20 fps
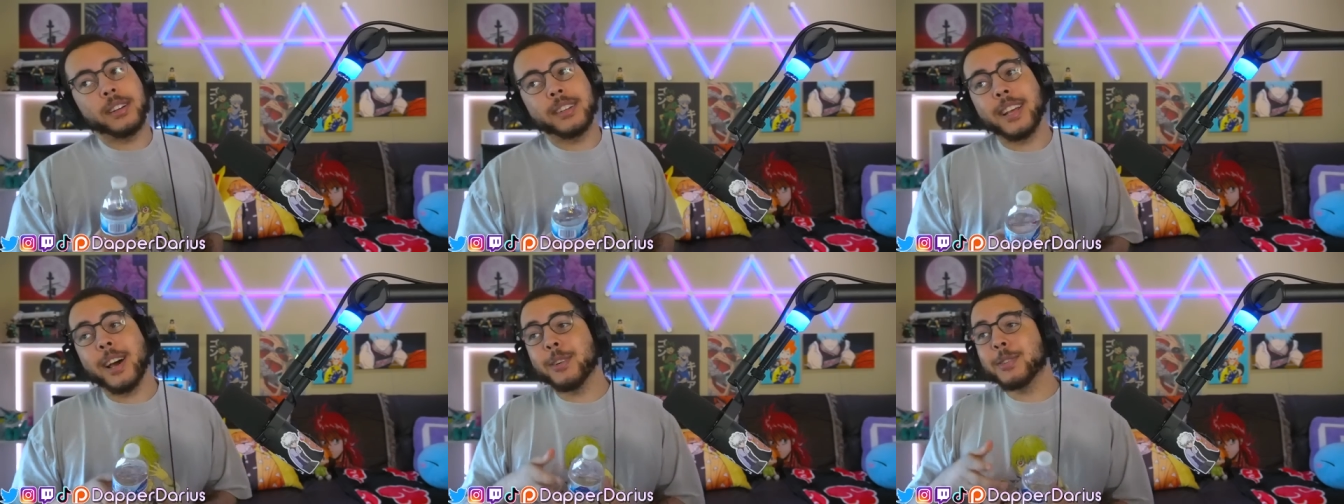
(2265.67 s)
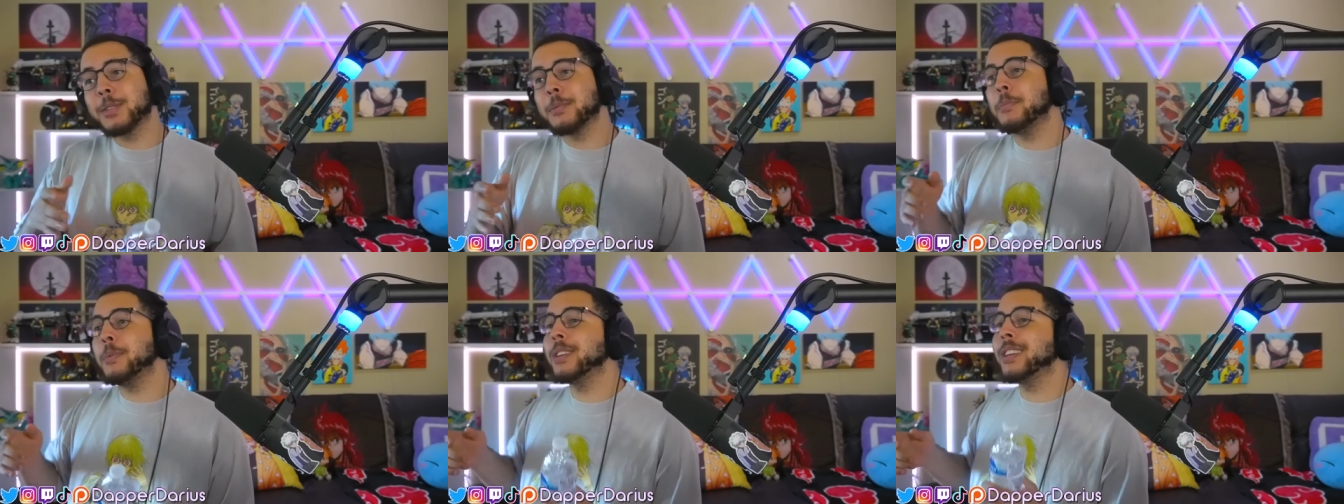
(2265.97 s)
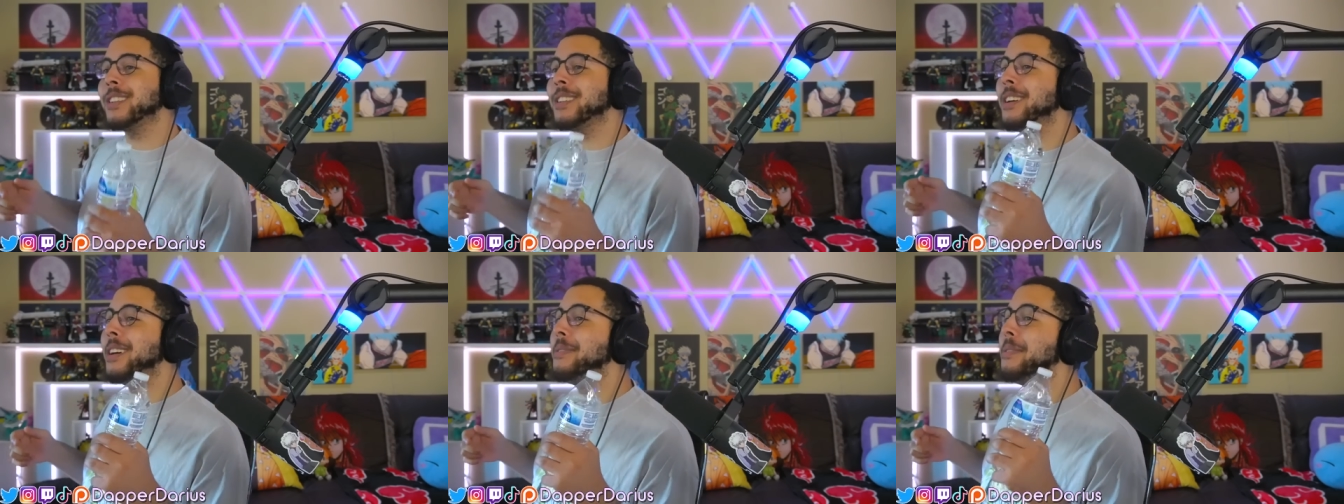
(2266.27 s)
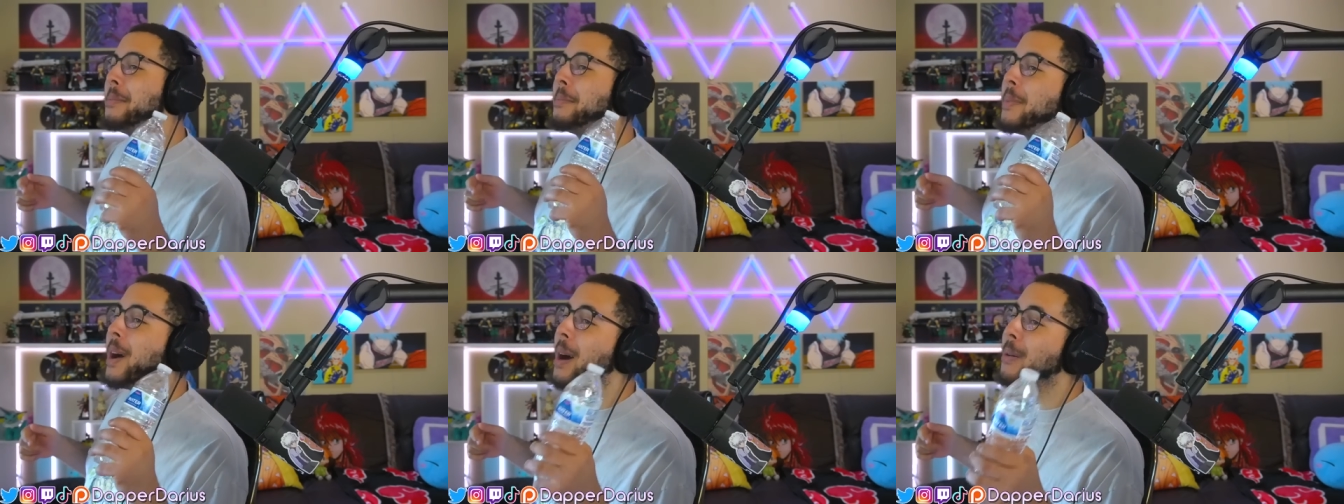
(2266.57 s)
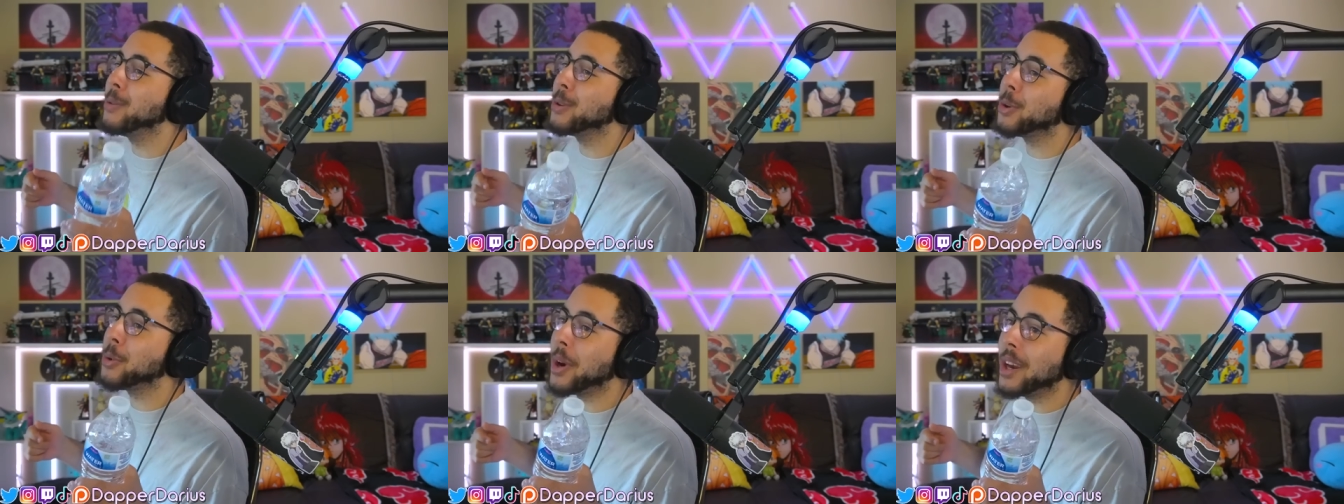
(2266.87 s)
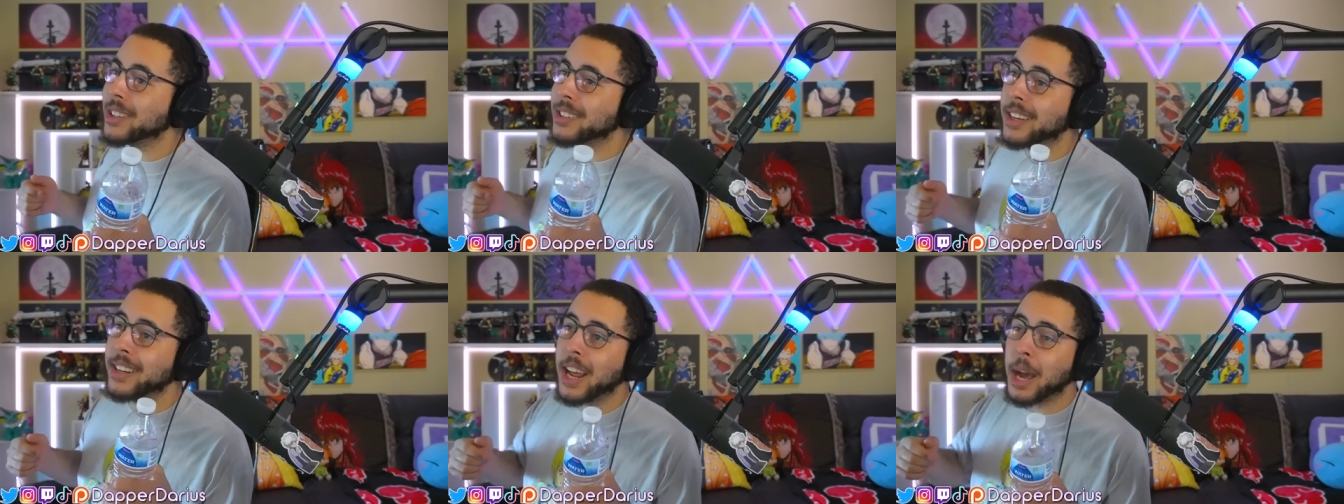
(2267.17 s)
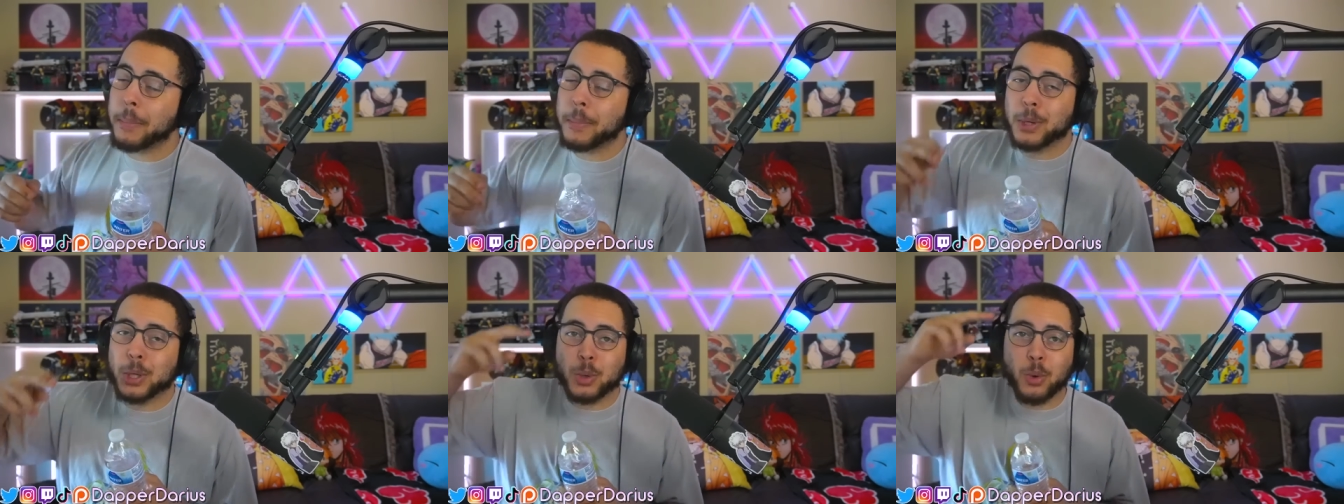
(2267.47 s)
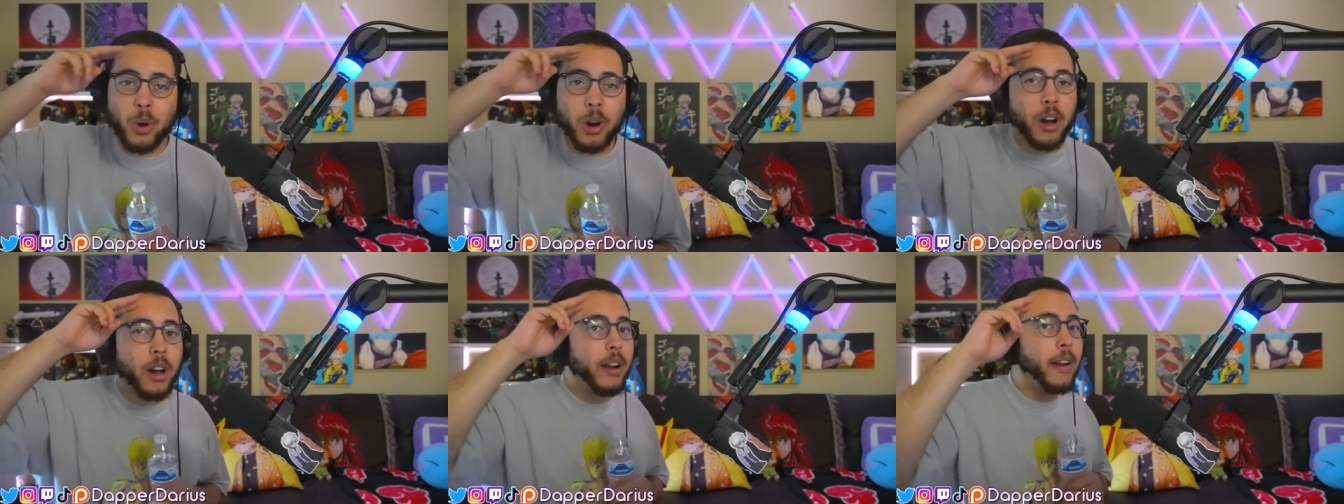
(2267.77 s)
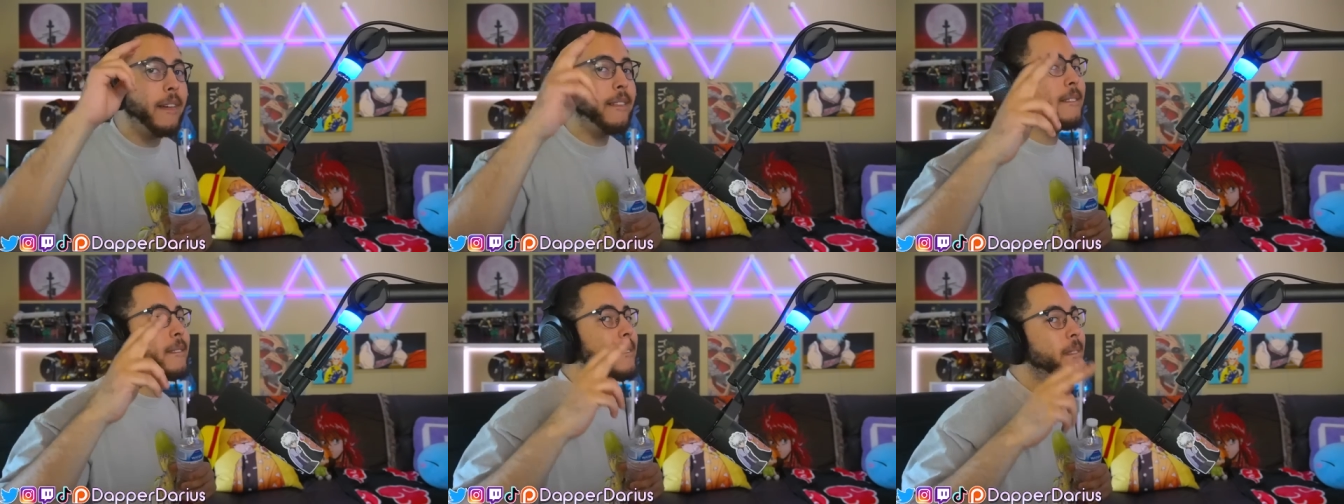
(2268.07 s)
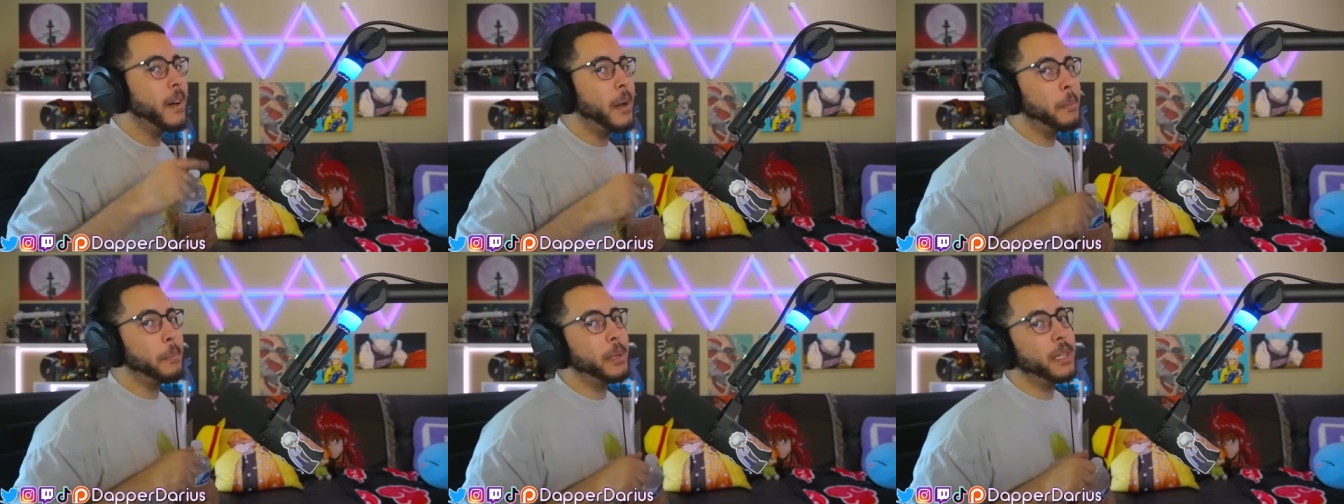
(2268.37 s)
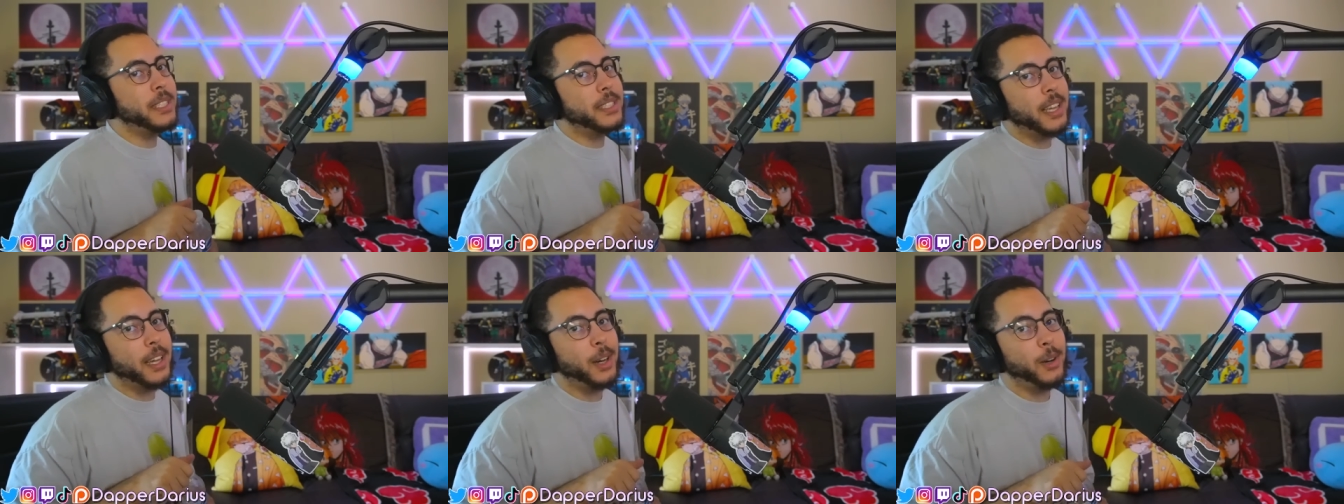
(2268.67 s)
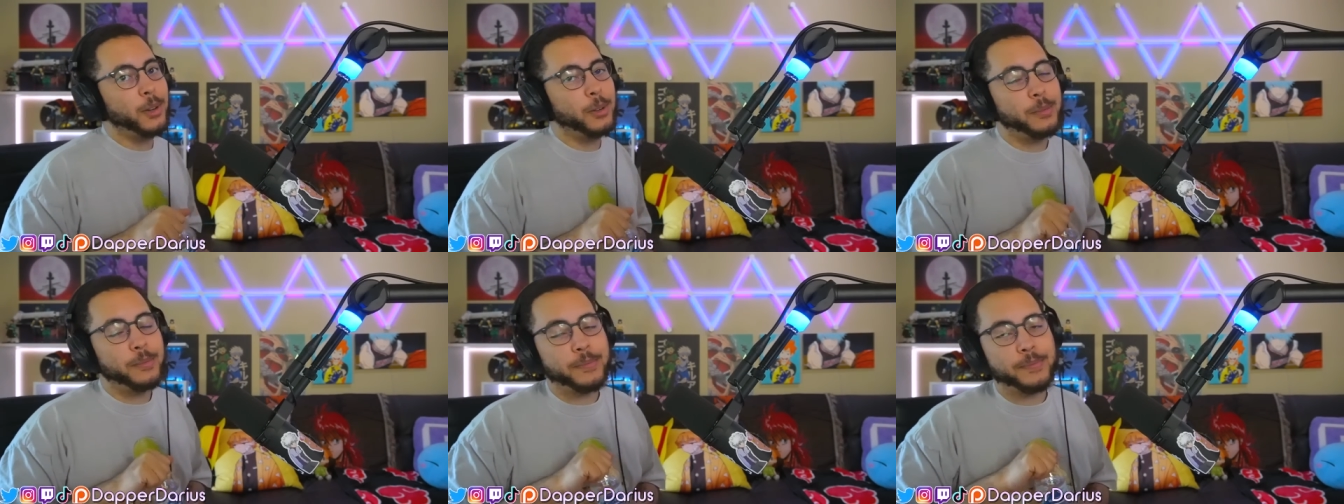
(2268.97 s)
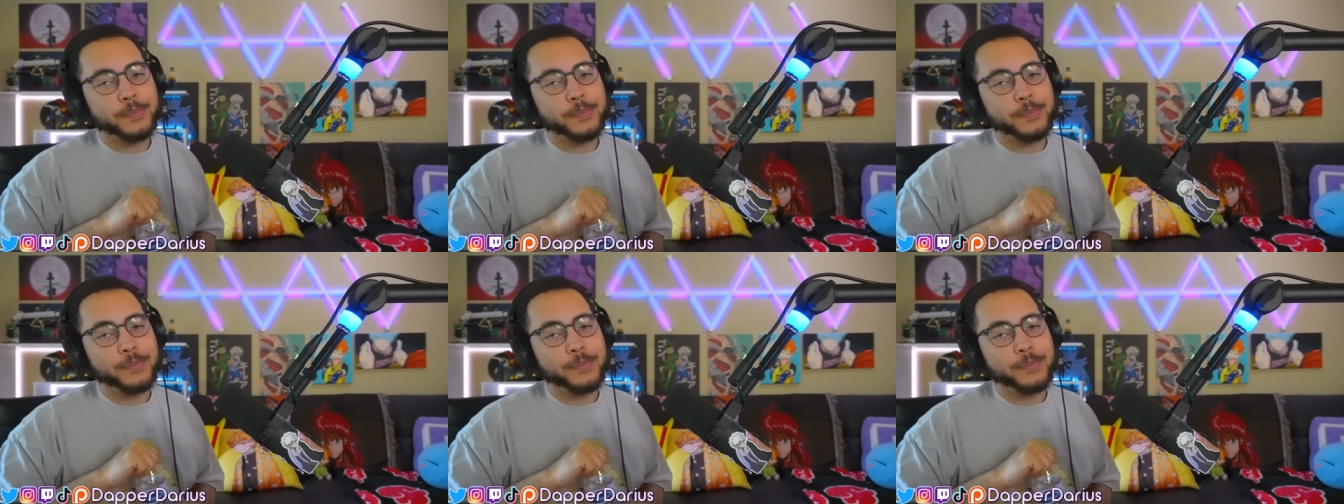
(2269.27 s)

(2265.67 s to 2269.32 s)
Tell someone you love them. Have a great day, Dapper Squad. Peace out.